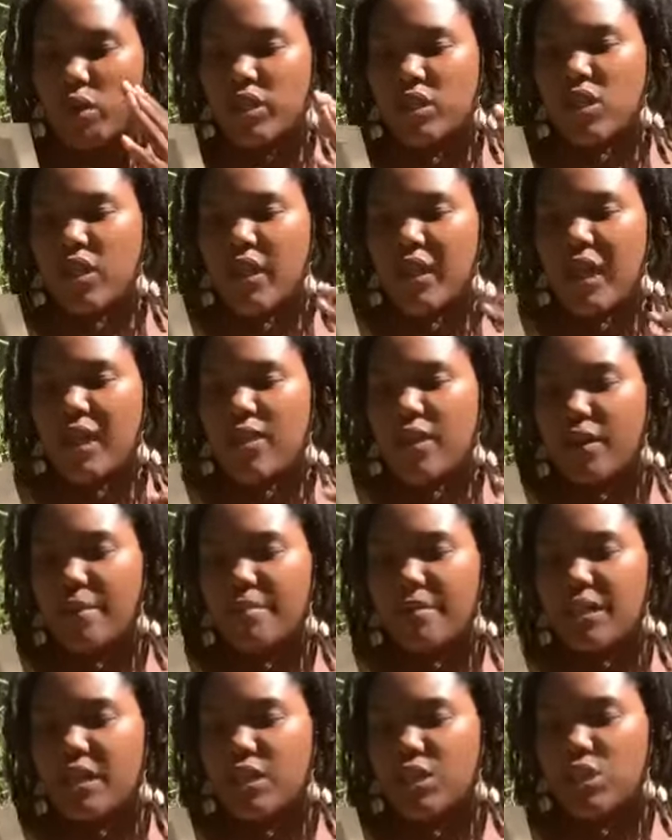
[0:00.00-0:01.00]
we start out
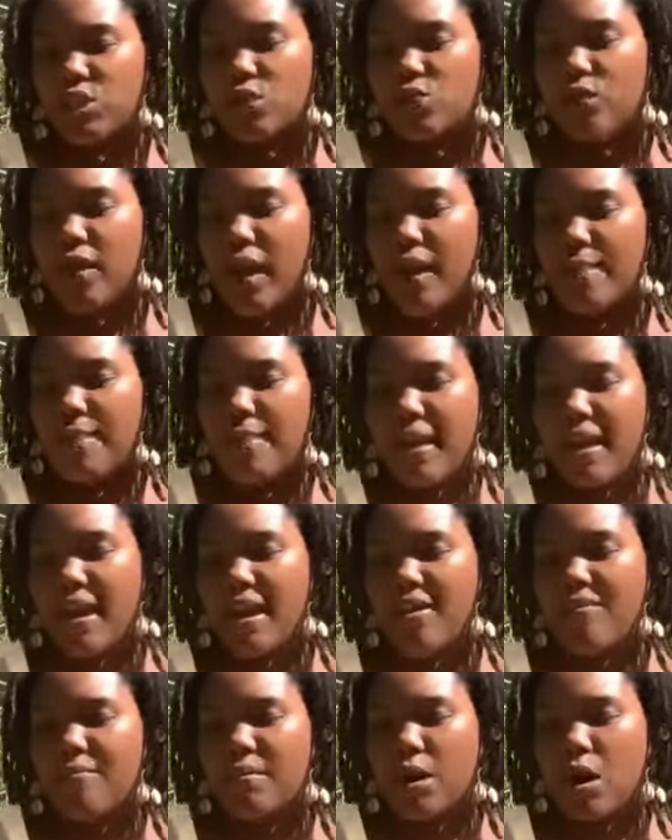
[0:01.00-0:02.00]
committed to the right
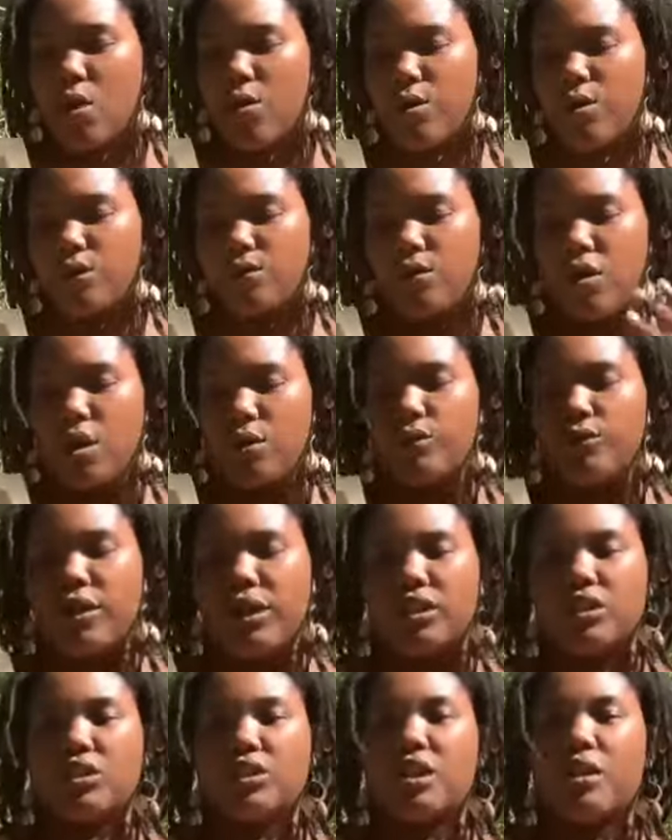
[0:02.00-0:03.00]
path but go in the wrong
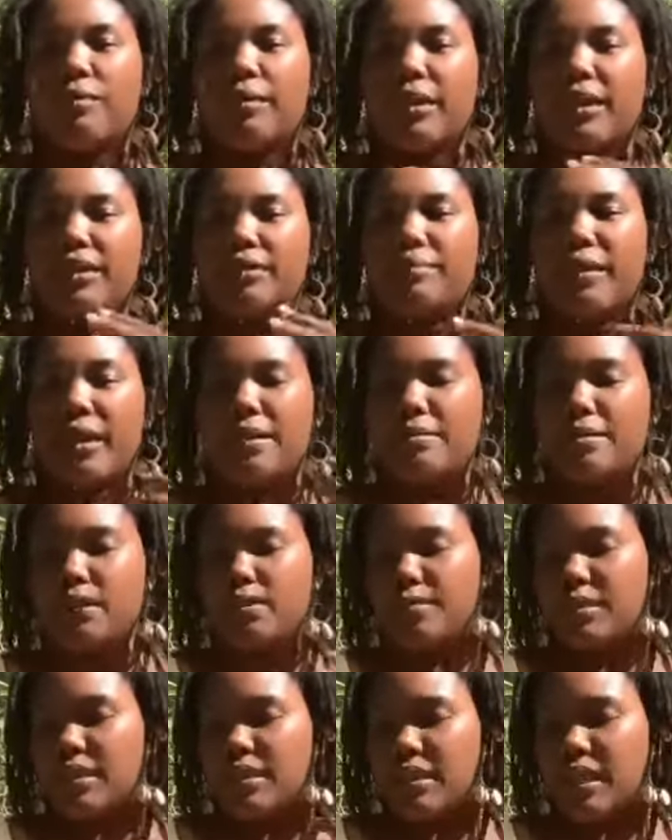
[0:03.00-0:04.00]
direction talking about his
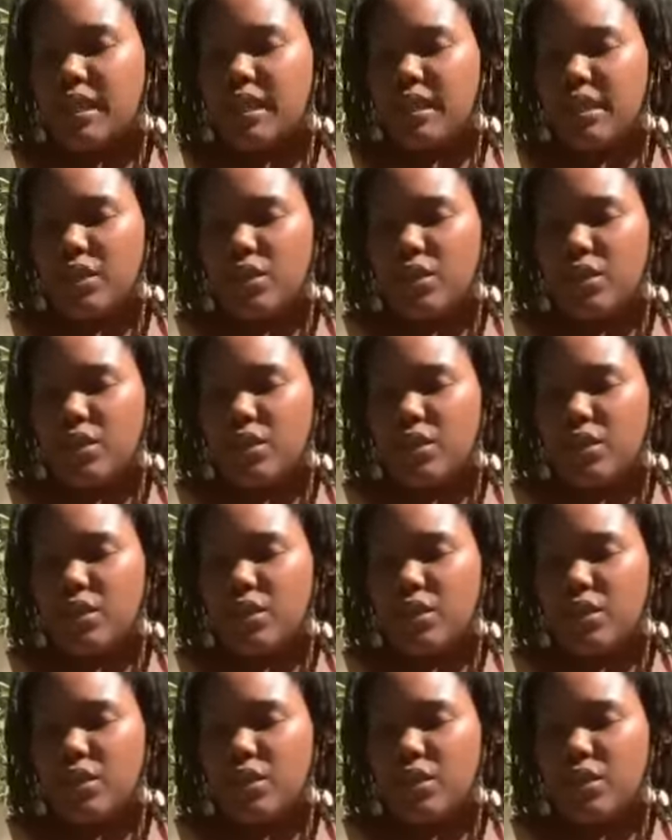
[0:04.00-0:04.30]
babies being taken